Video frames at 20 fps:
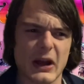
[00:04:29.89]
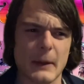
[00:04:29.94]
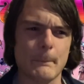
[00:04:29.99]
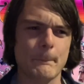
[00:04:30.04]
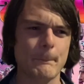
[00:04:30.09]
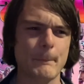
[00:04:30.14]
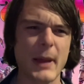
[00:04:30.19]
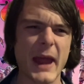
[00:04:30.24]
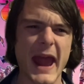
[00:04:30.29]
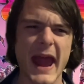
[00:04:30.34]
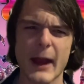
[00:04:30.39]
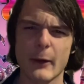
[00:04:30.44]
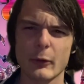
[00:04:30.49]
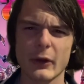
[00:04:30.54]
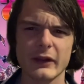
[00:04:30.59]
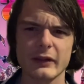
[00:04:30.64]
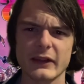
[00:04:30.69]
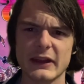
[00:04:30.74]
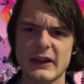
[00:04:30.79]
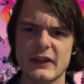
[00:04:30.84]

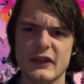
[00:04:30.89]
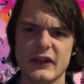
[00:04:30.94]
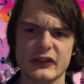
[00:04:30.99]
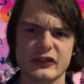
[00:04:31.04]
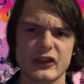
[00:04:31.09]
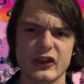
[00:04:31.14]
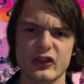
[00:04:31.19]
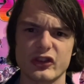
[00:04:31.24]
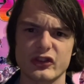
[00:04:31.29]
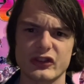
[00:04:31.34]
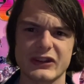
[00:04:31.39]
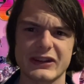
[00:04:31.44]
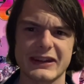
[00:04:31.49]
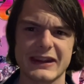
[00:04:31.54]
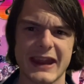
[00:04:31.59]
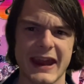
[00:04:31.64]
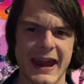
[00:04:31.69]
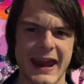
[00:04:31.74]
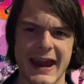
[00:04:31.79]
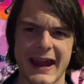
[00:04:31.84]
apparently this is
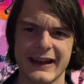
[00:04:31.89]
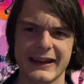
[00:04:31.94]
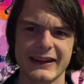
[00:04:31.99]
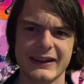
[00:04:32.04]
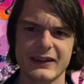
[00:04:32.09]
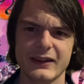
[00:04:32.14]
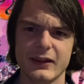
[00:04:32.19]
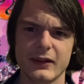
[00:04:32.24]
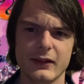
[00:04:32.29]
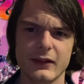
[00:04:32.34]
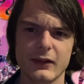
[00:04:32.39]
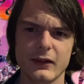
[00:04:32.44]
canon.